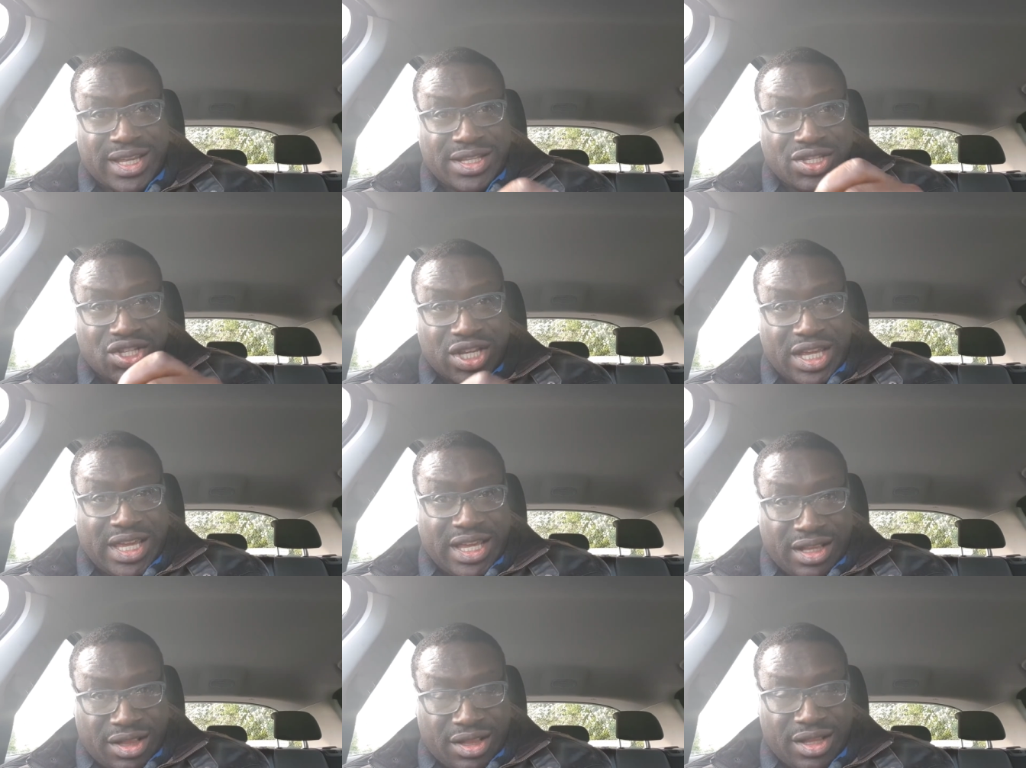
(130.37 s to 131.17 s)
and to
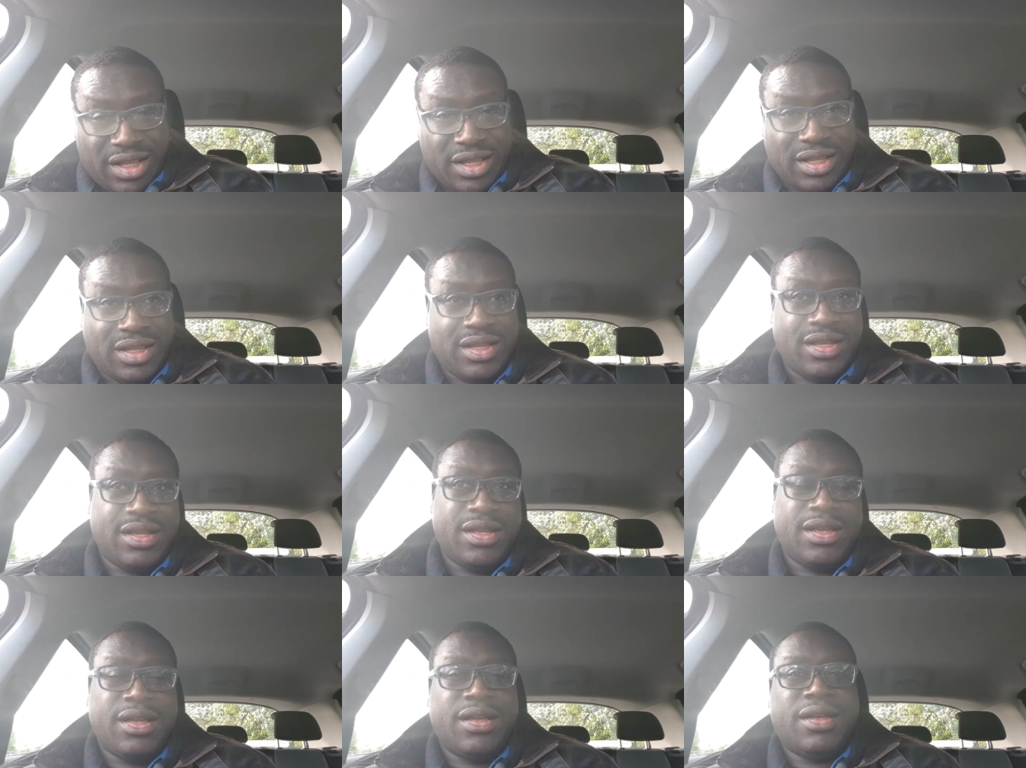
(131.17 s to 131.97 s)
heal
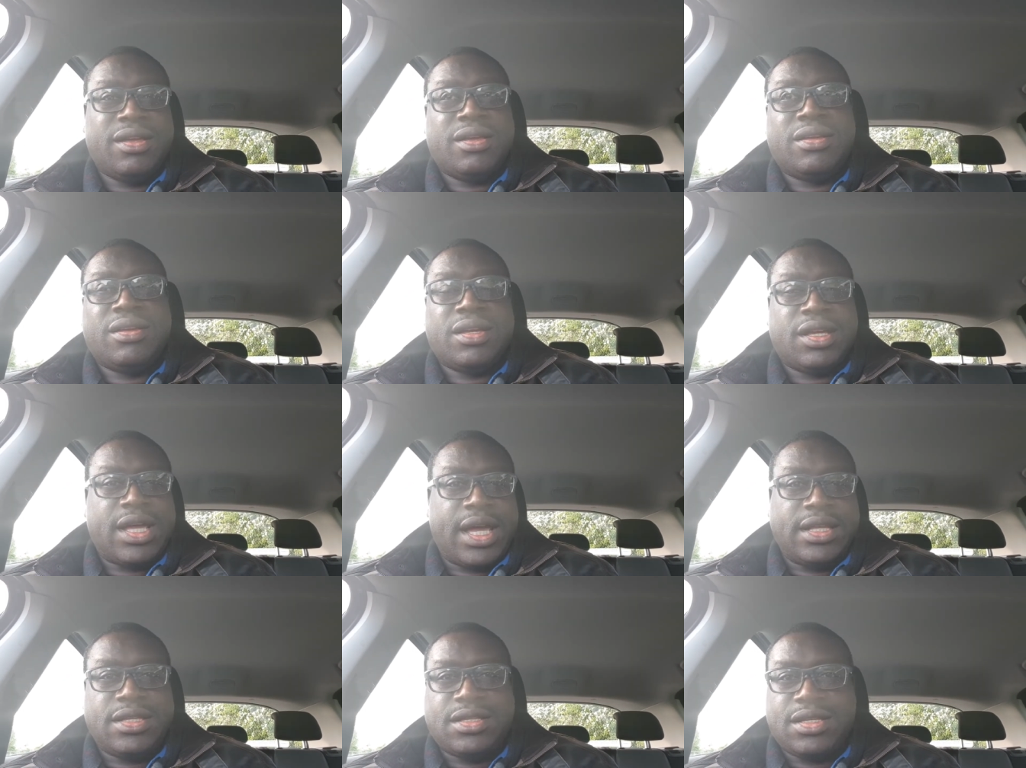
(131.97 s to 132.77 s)

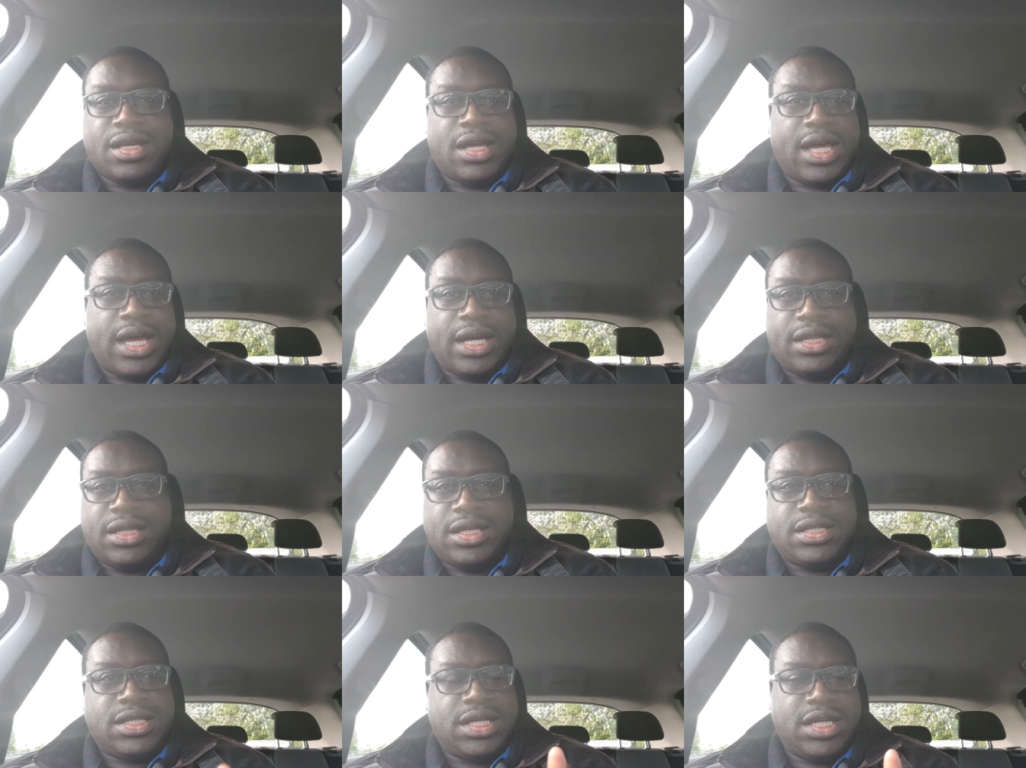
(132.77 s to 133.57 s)
cancer, heart
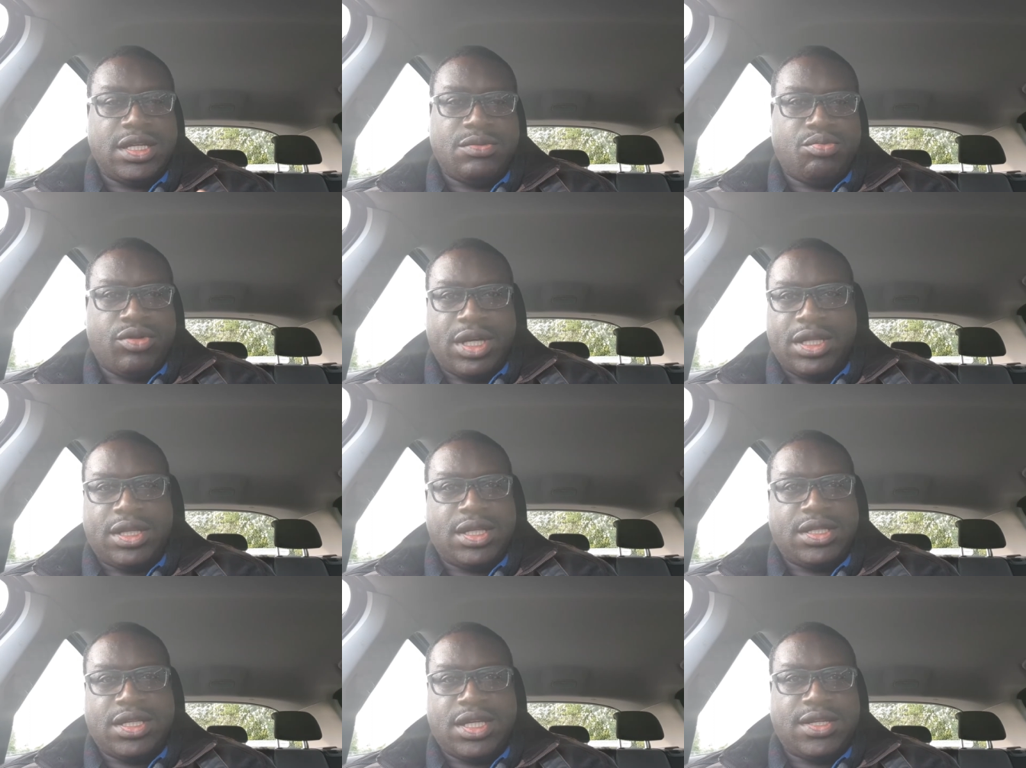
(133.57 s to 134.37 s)
disease, brain
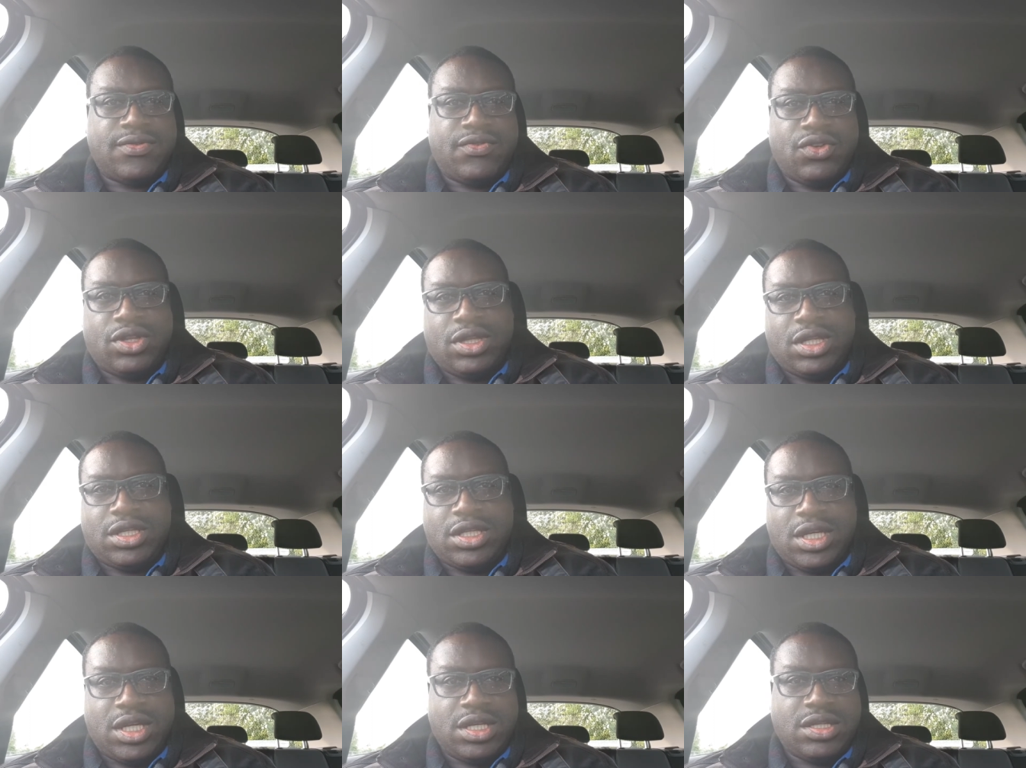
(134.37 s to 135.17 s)
disease, foot
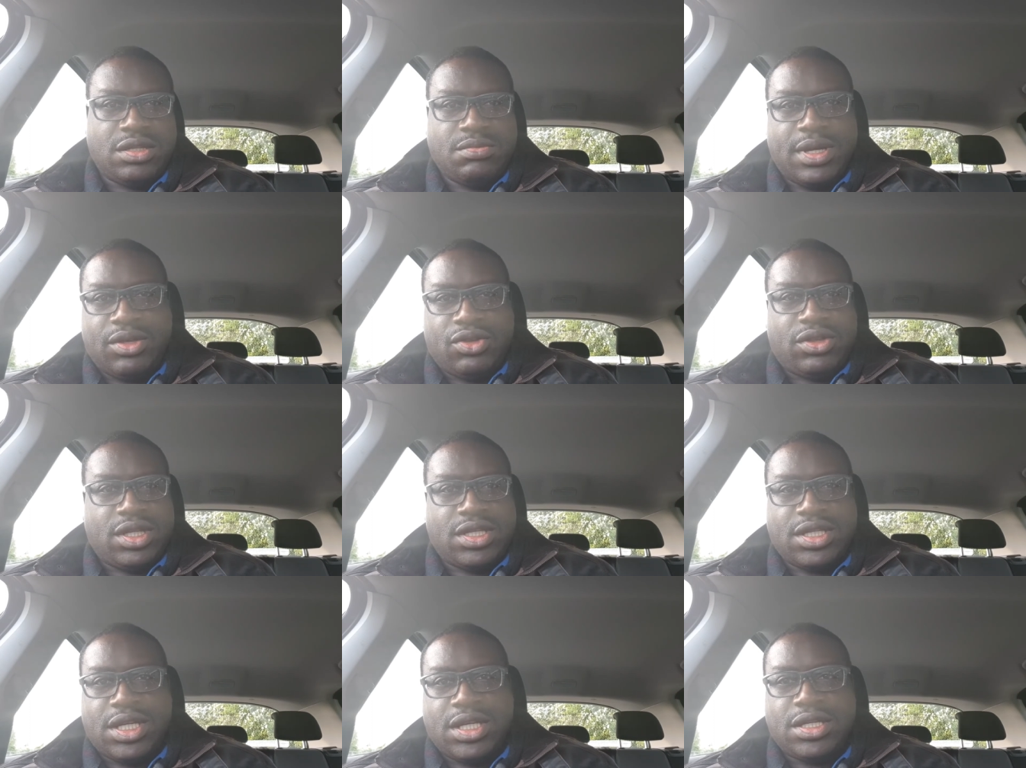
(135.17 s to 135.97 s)
disease, mouth
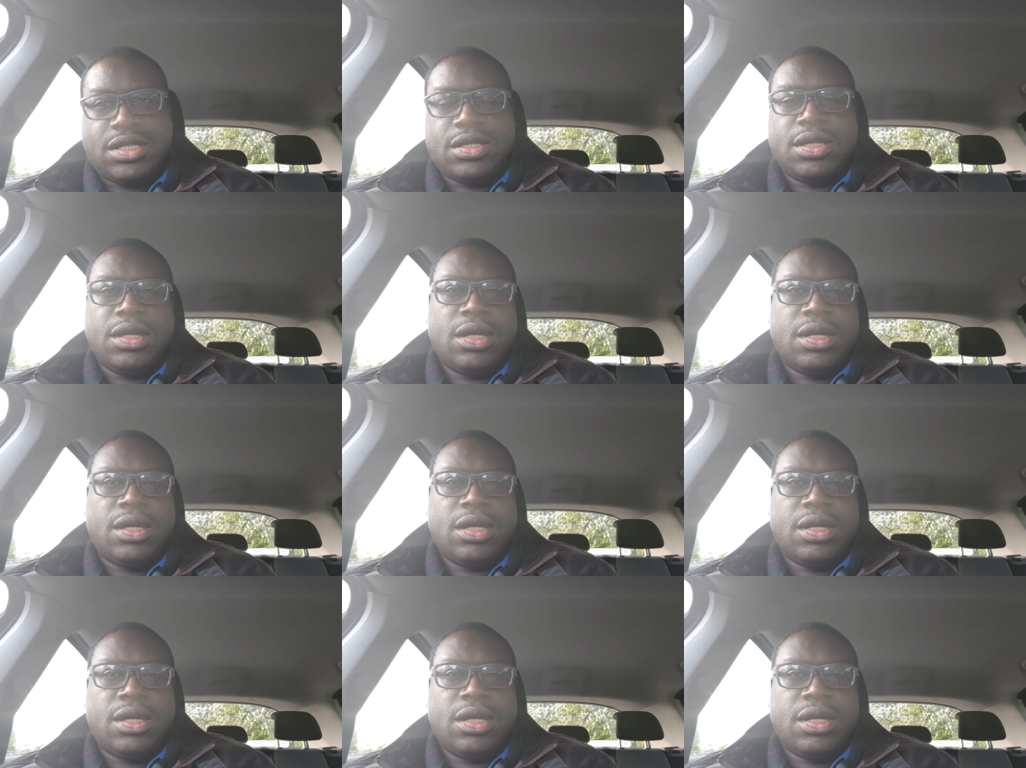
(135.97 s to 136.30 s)
disease,